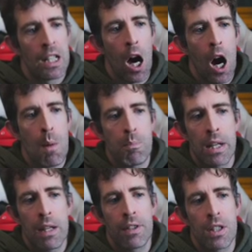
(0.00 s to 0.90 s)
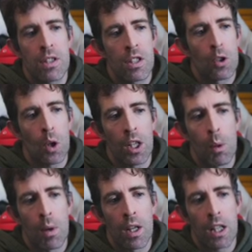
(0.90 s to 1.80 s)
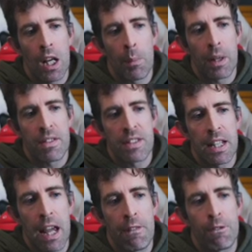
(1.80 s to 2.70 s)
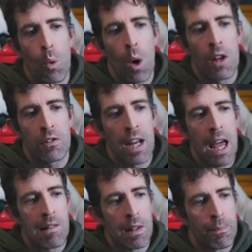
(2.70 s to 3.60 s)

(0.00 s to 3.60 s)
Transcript: our preview's not going to work, and we're going to see a 400 error.